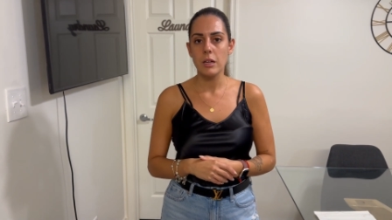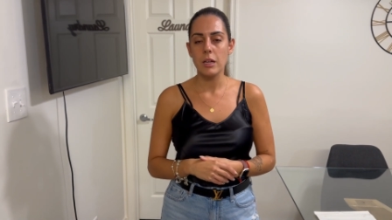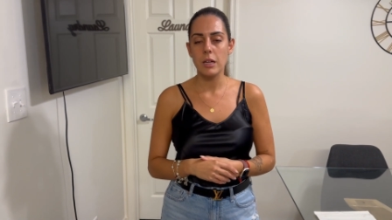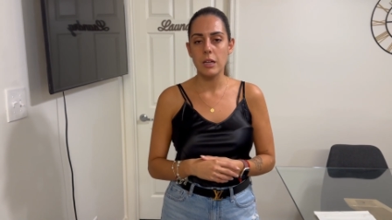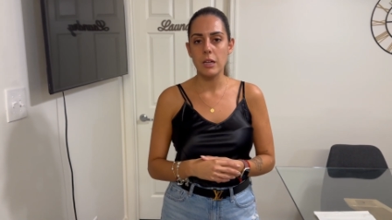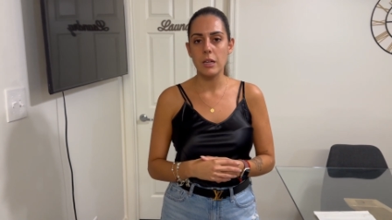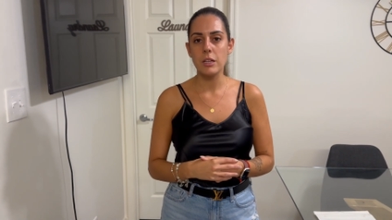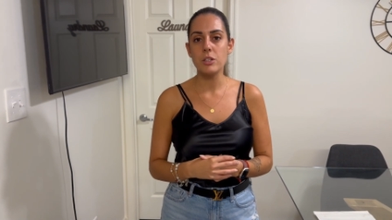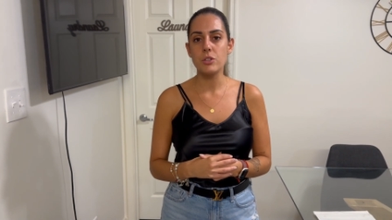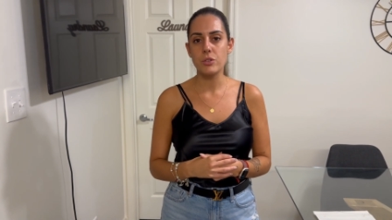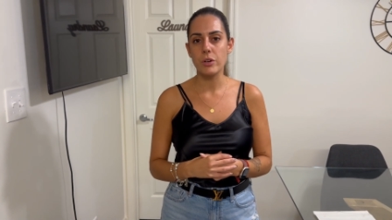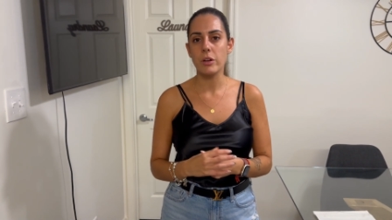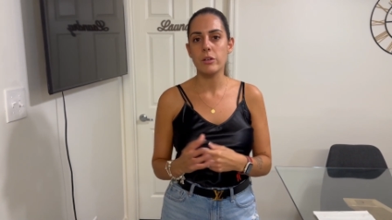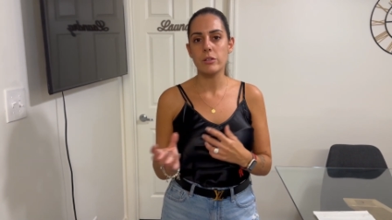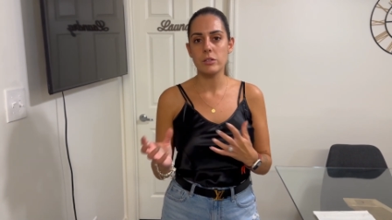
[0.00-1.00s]
it, it
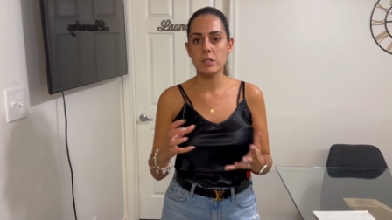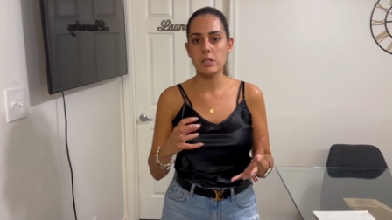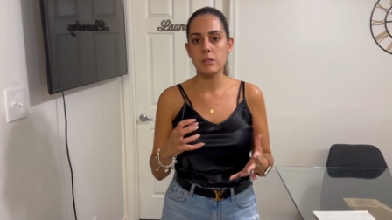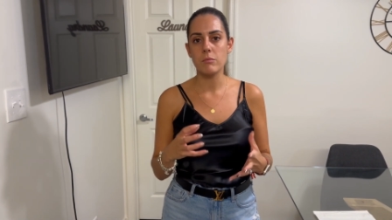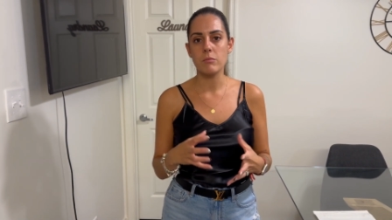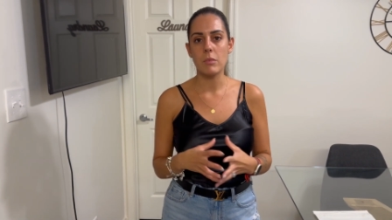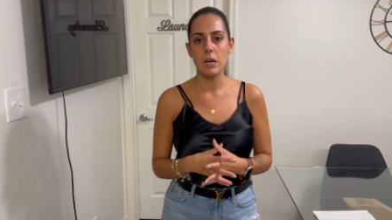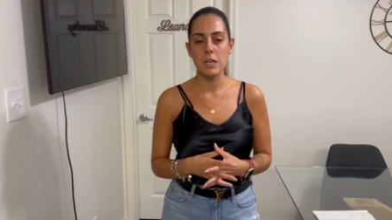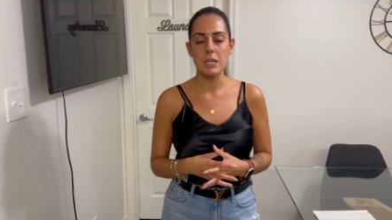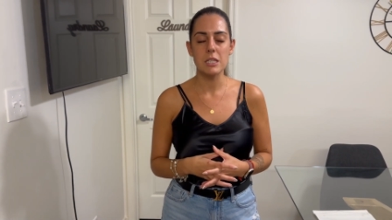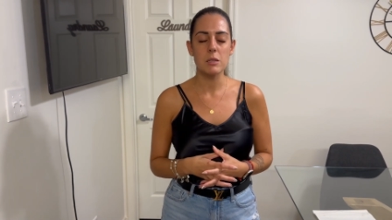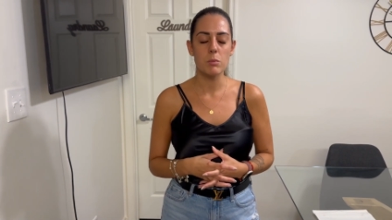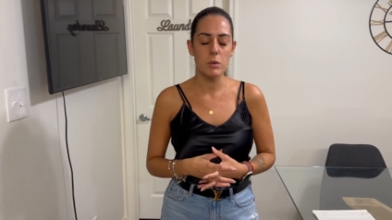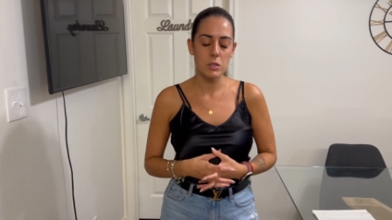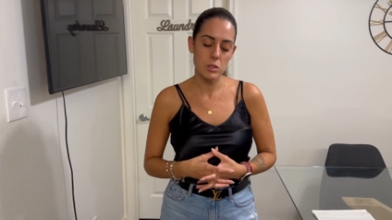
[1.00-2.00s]
triggers my
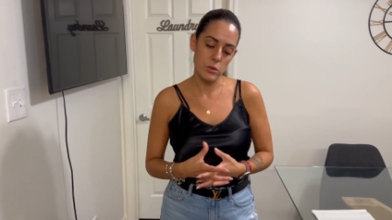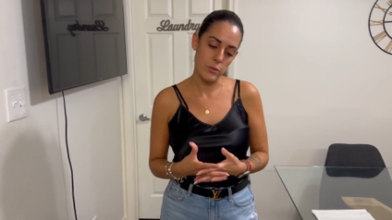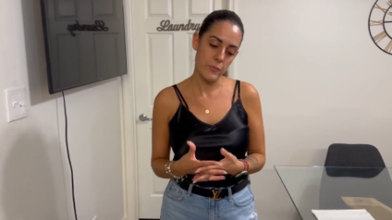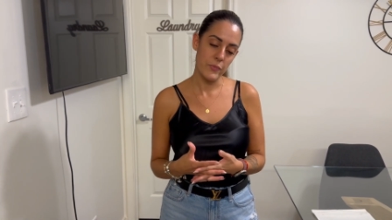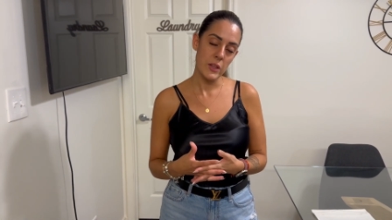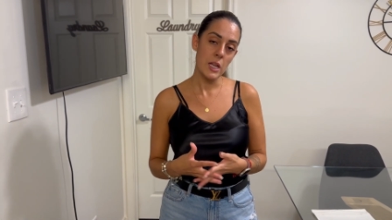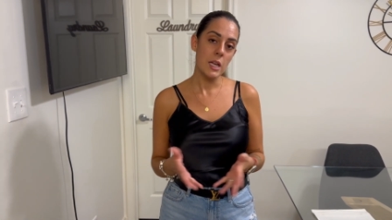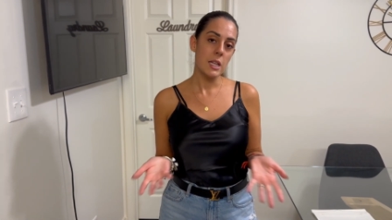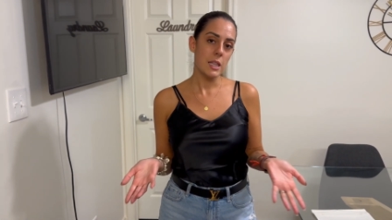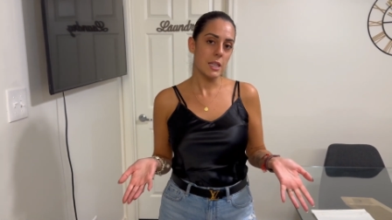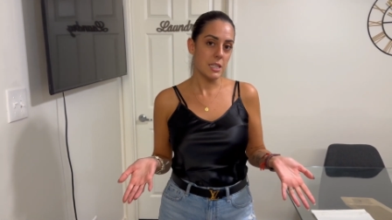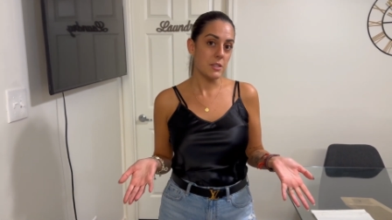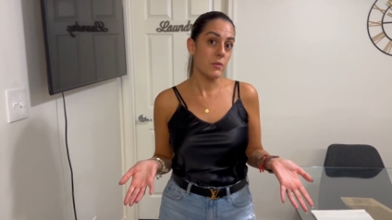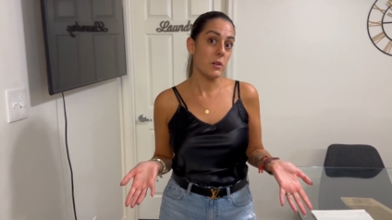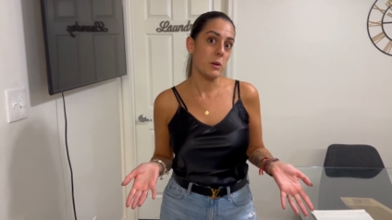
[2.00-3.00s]
asthma. So
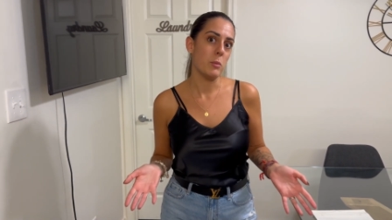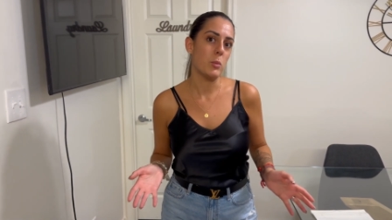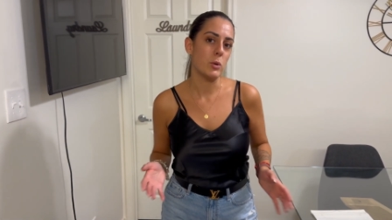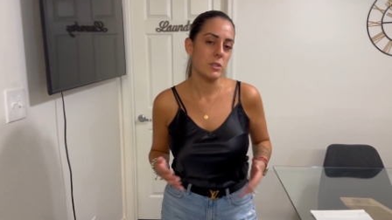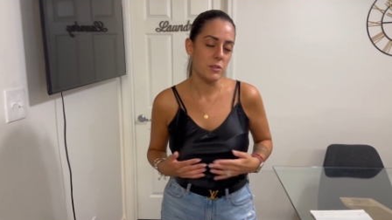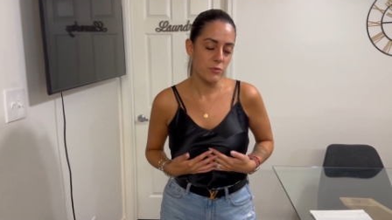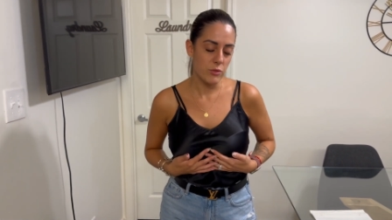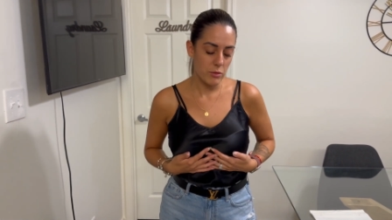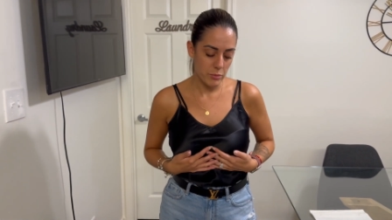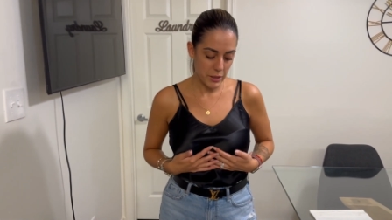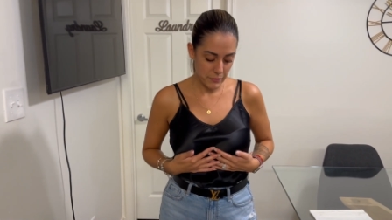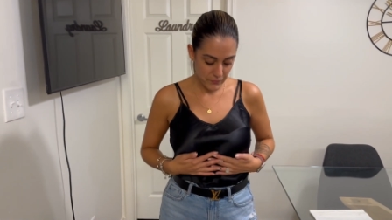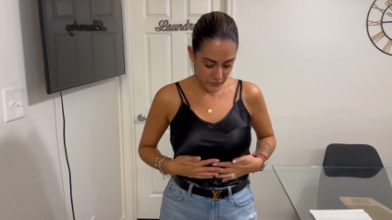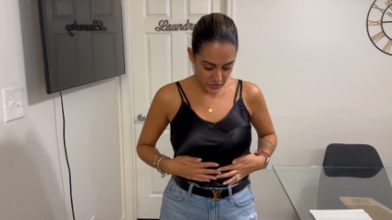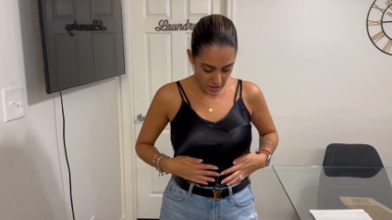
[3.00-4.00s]
that's very important for me.
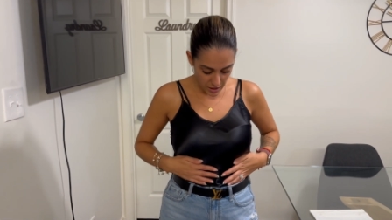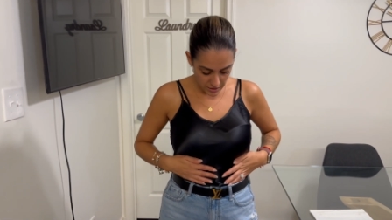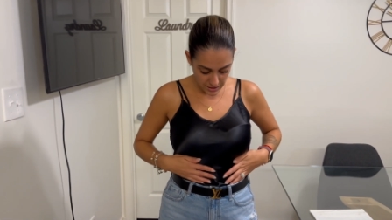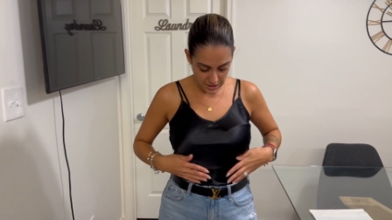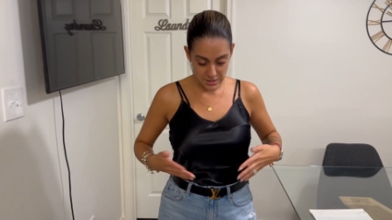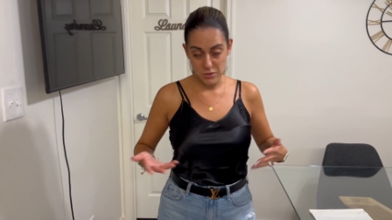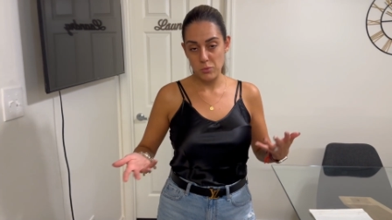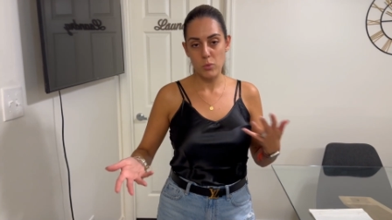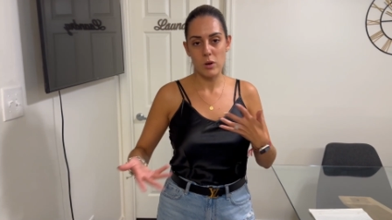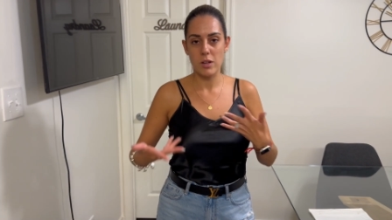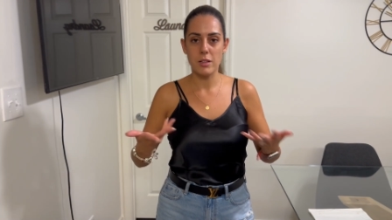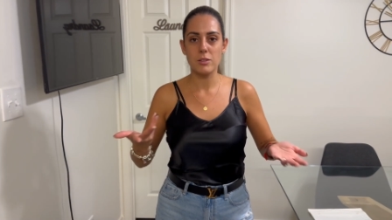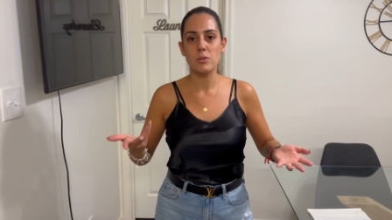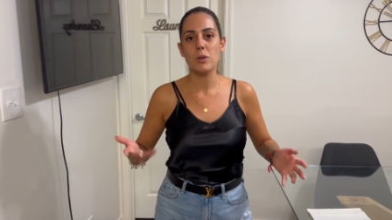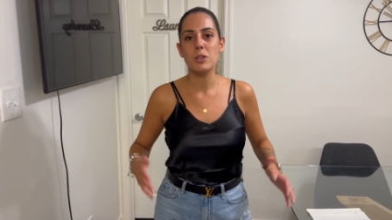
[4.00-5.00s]
That's why
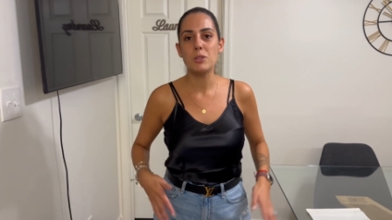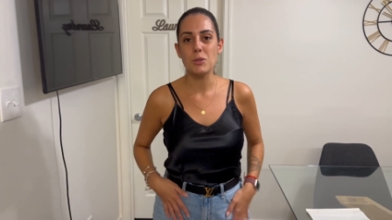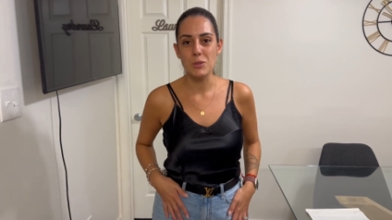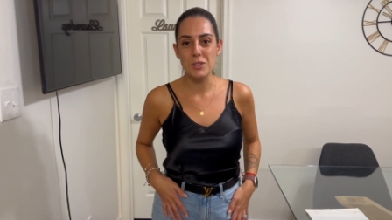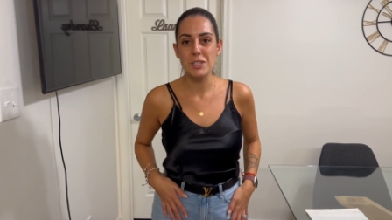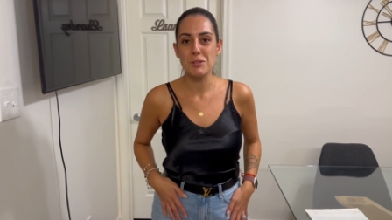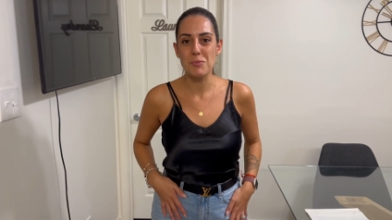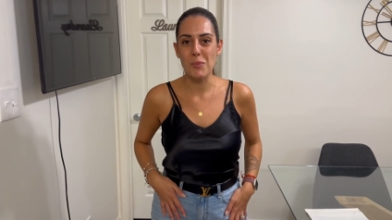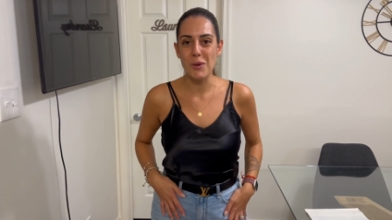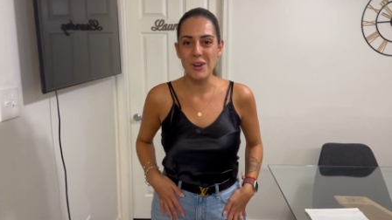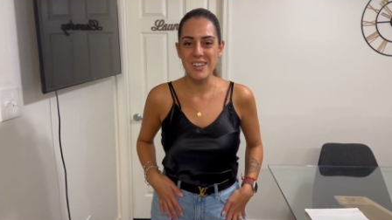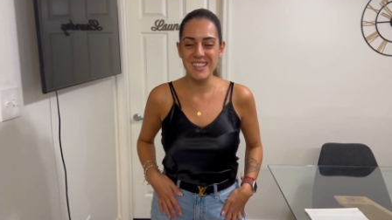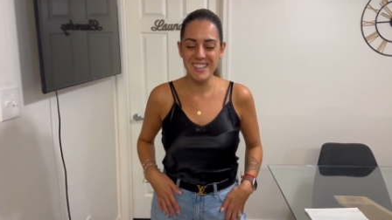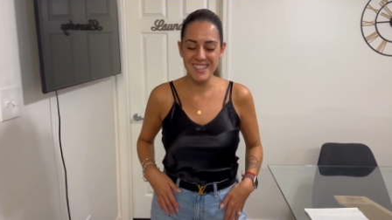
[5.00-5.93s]
also I chose this brand.